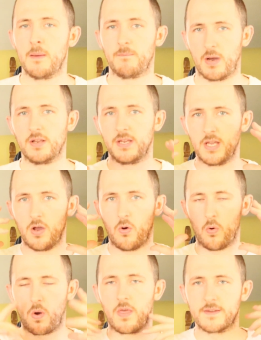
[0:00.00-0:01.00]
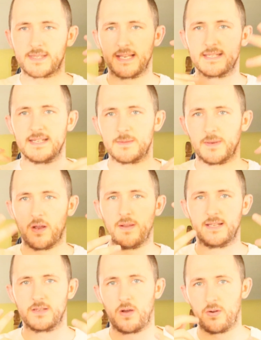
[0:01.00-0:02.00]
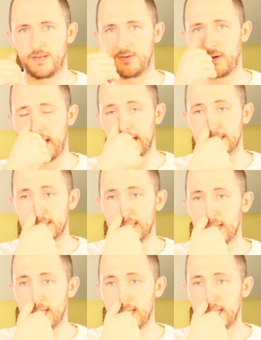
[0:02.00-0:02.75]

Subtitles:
but all of those things need to be going on in your head.